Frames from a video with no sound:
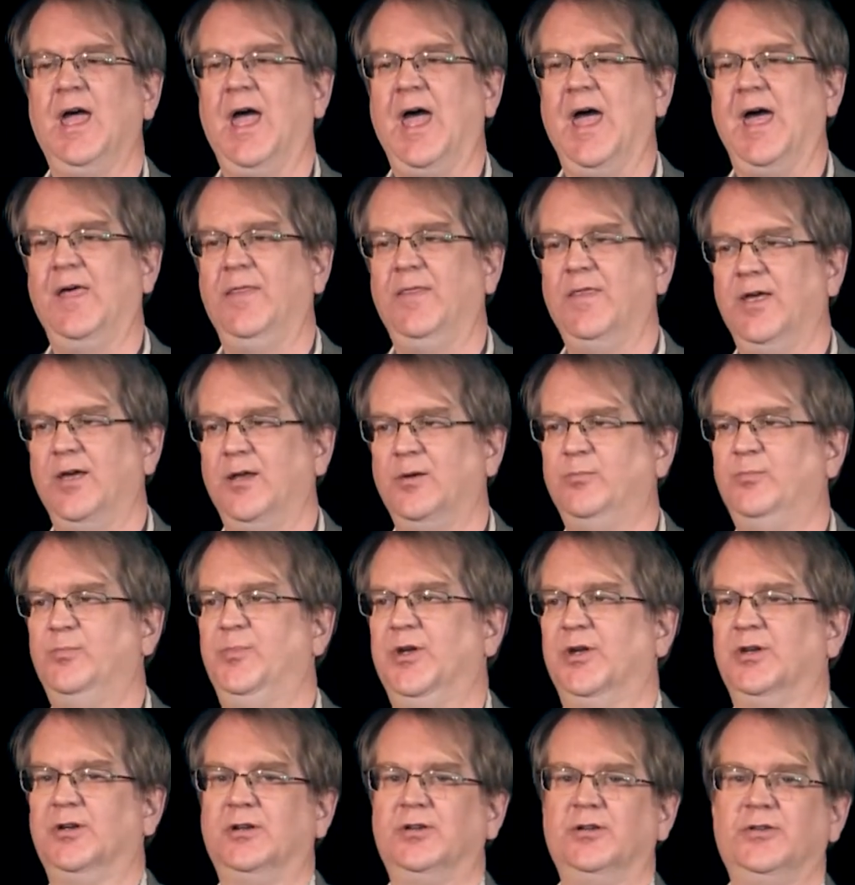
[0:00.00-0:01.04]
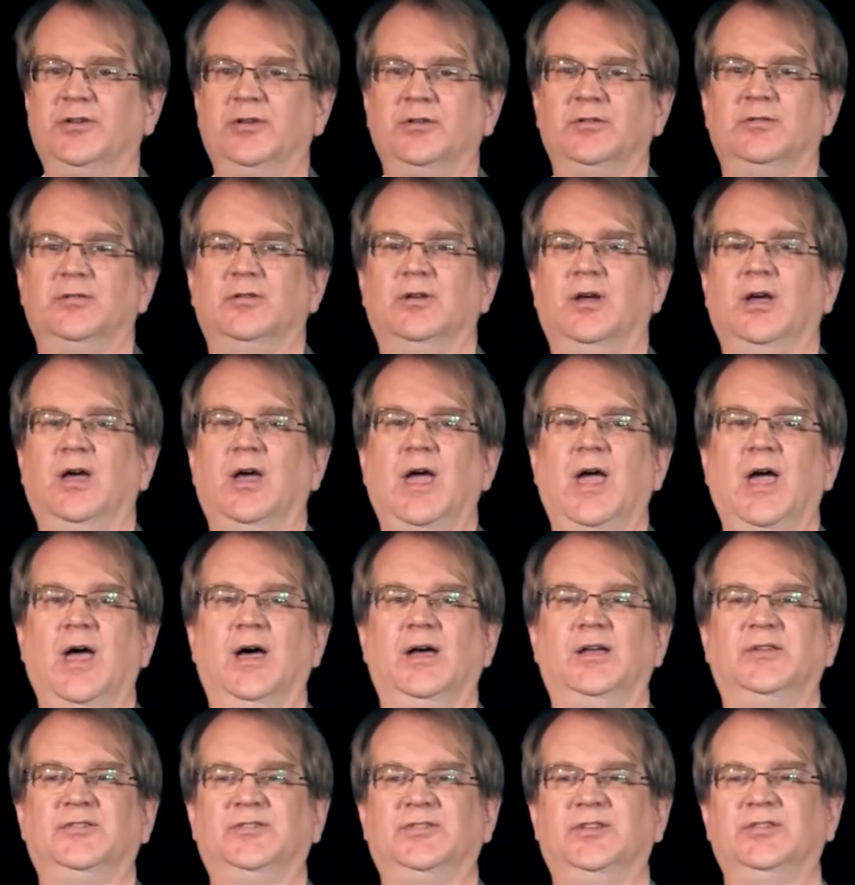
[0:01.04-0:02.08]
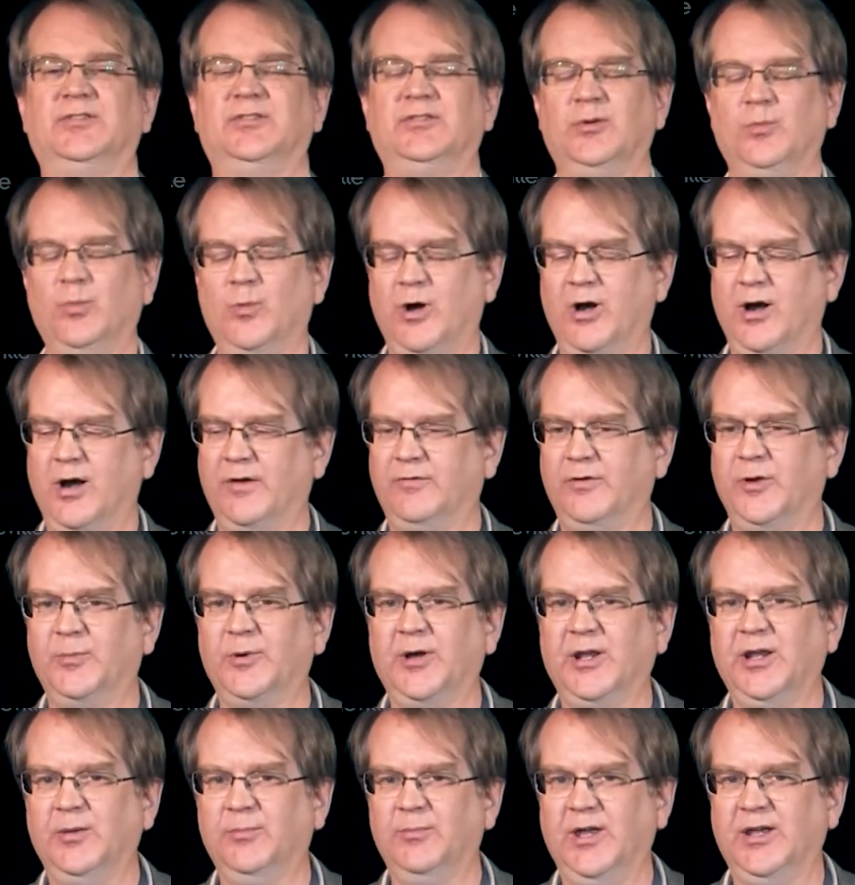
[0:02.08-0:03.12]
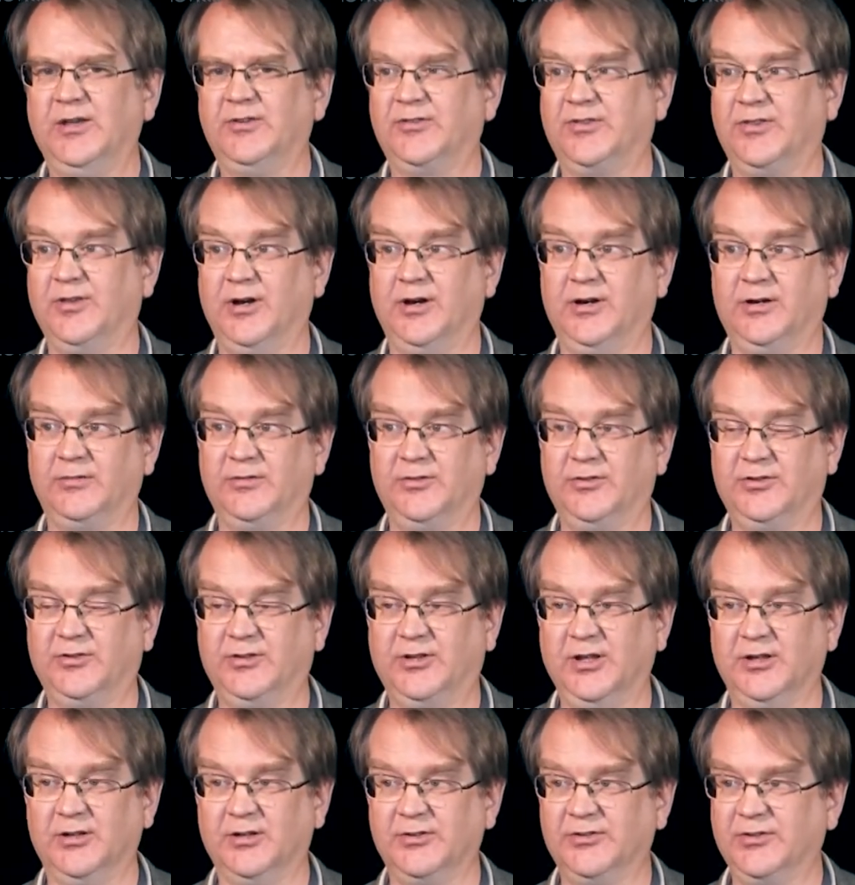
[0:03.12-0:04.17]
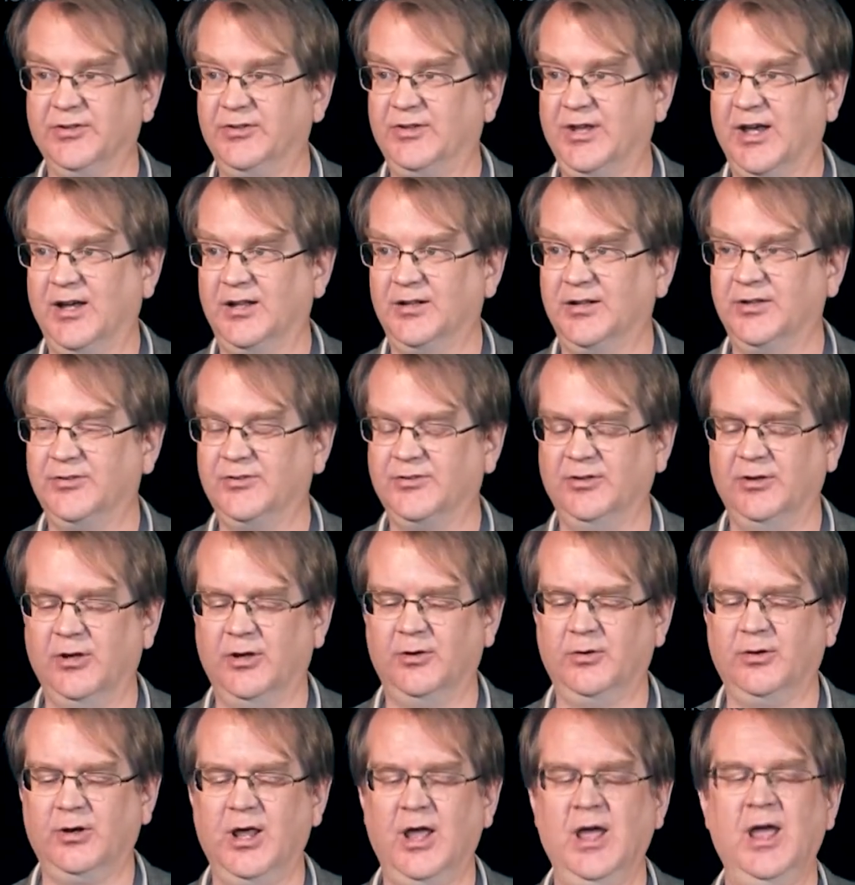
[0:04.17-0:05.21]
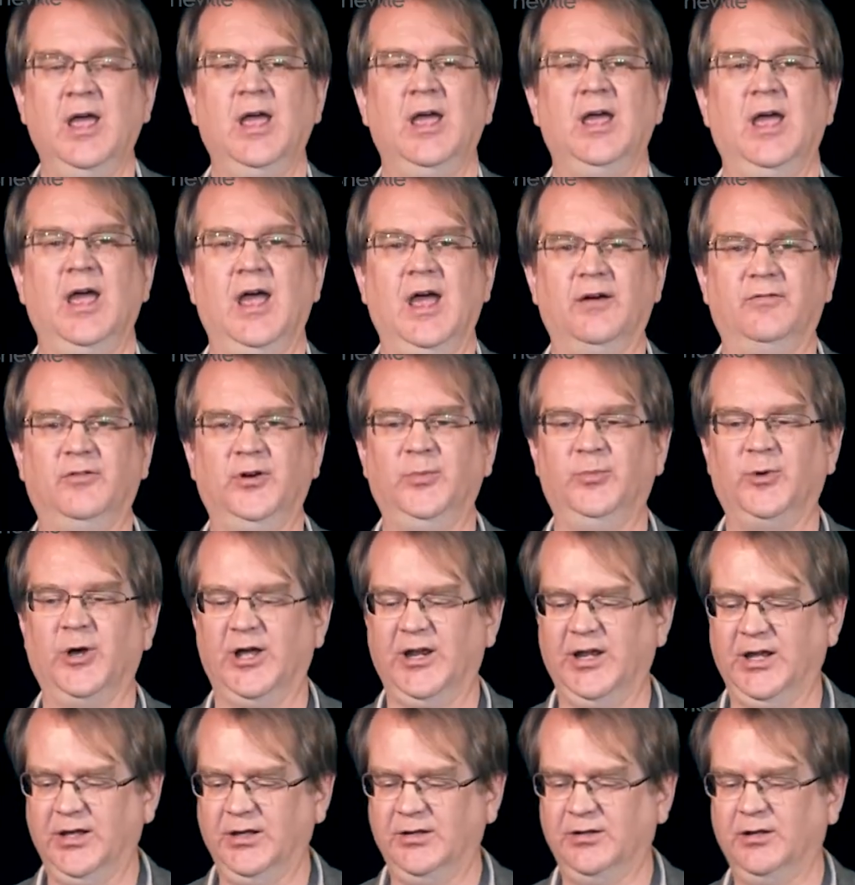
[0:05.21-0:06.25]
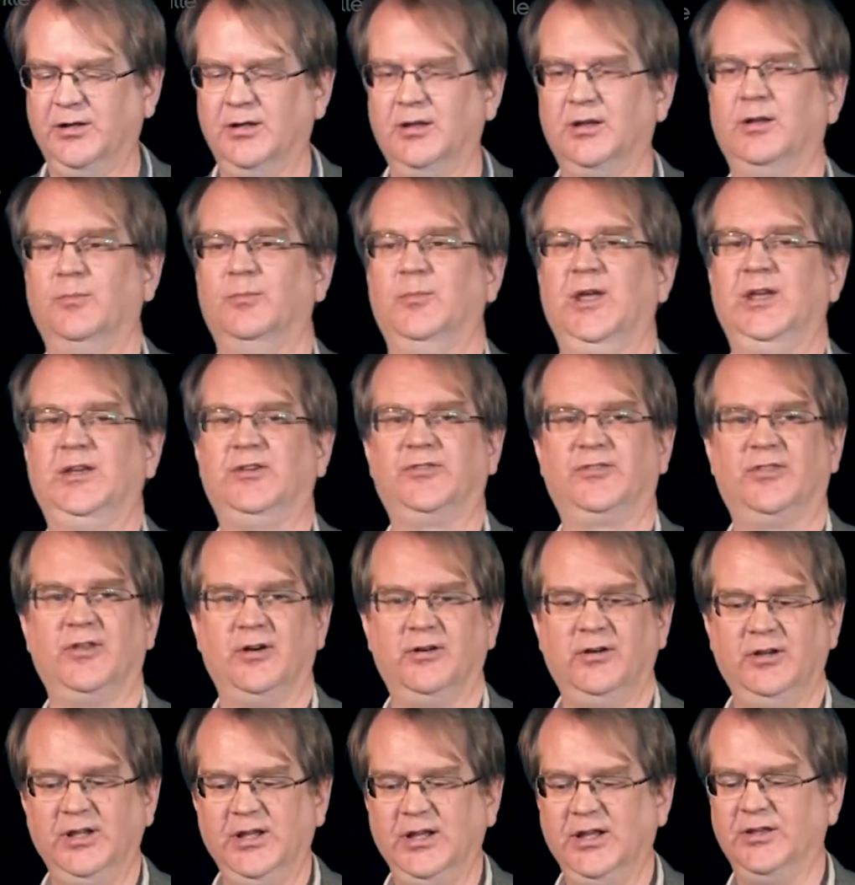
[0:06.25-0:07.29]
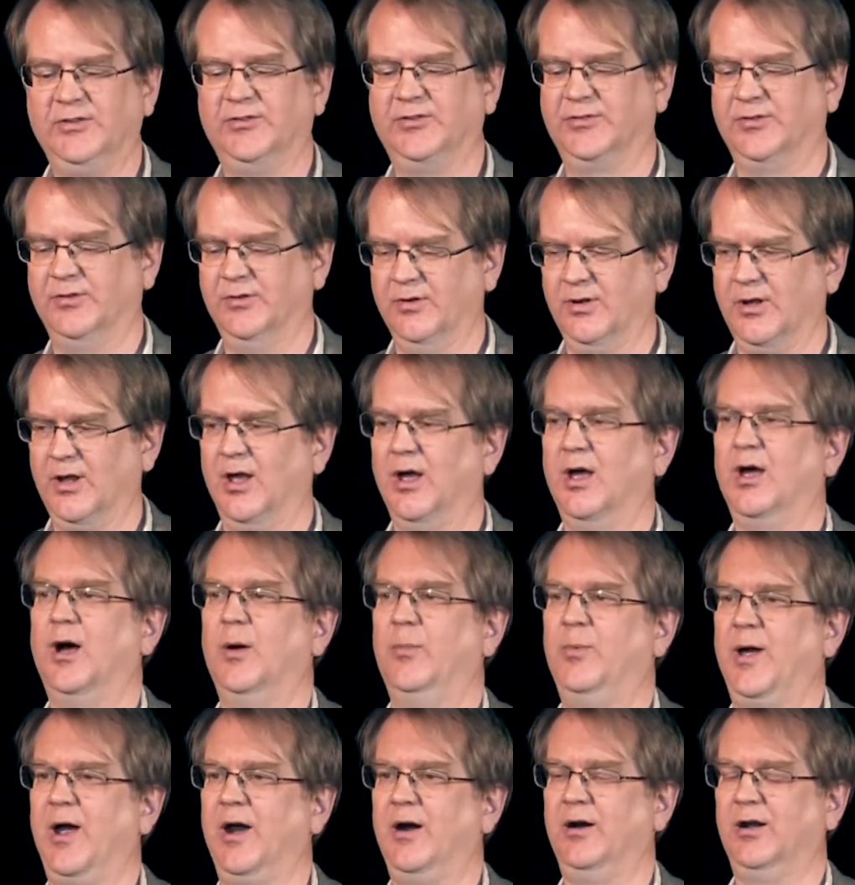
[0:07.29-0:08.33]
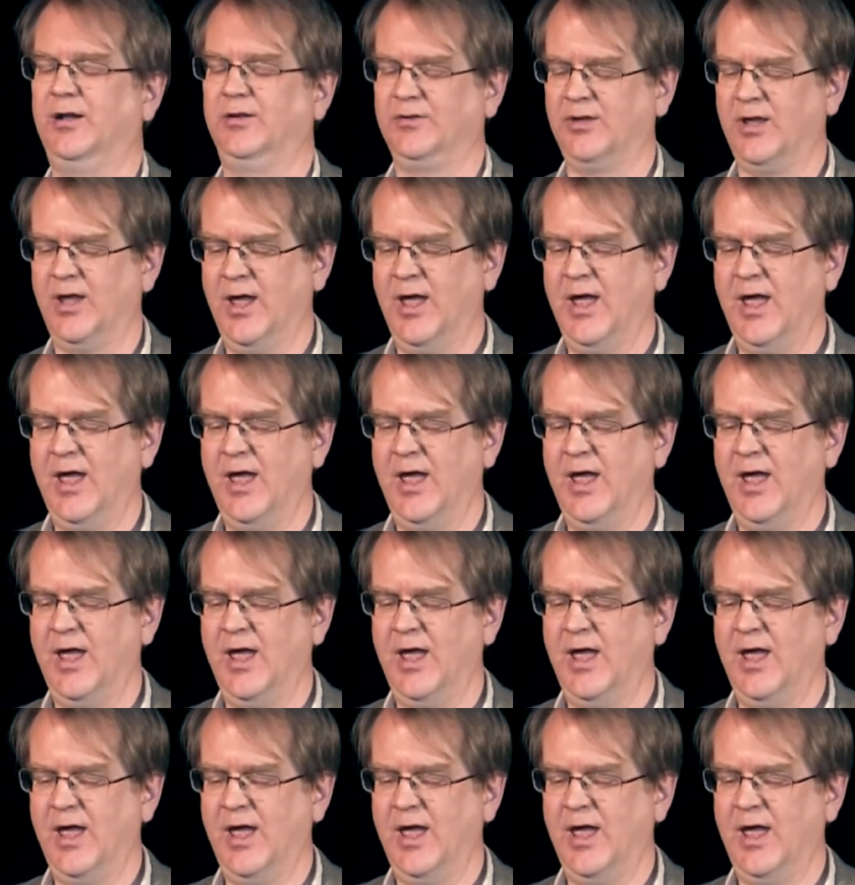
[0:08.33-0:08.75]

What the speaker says: and then build a system where everybody makes their skills and talents known, everybody makes their needs apparent,